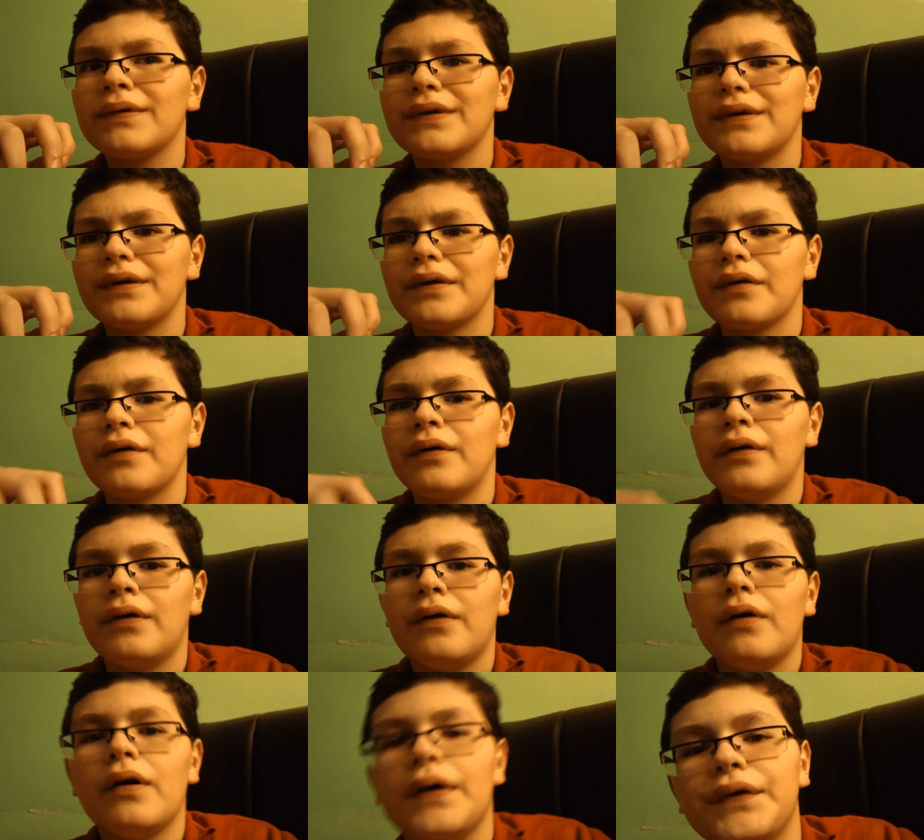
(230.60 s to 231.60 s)
also,
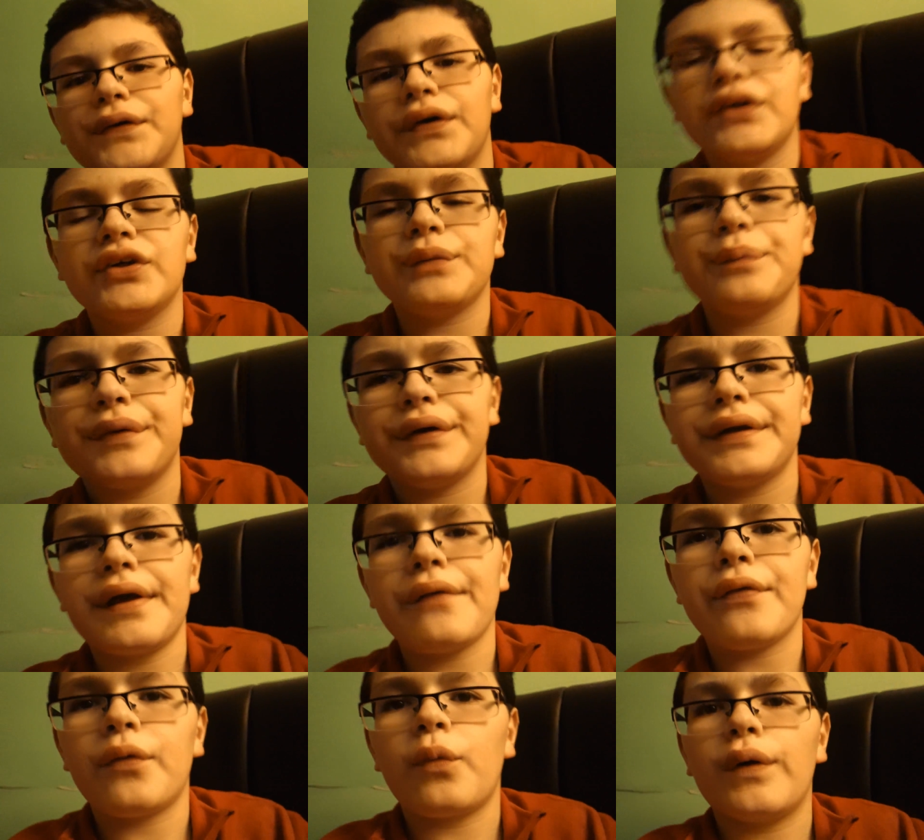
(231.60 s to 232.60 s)
oh, so I just peeked
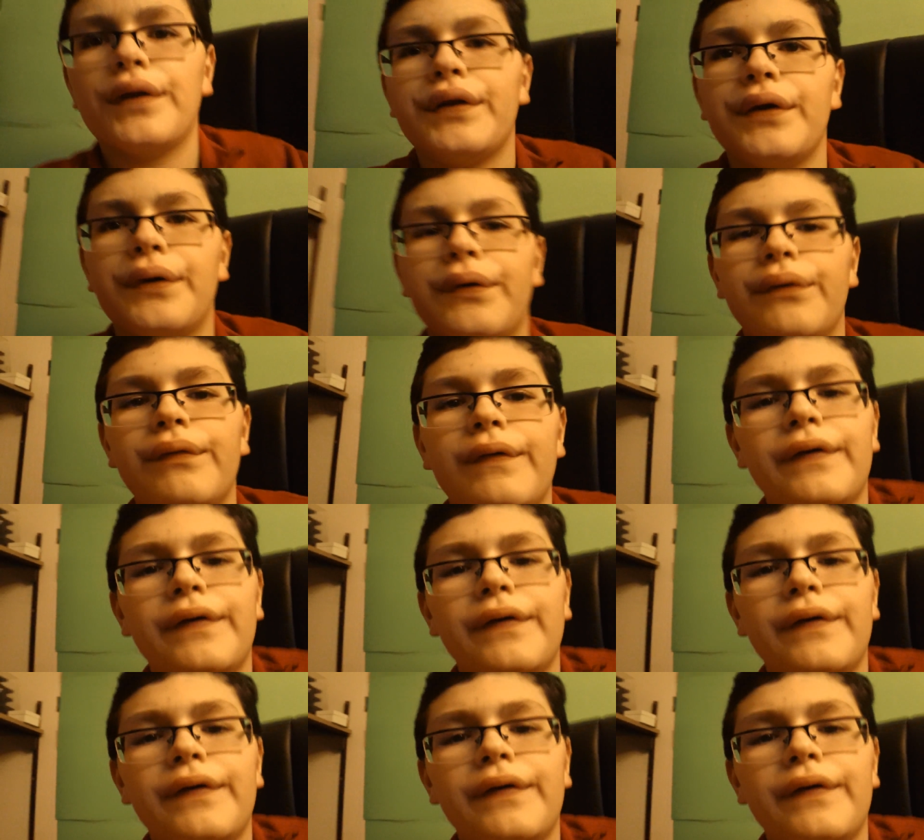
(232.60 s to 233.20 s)
out the window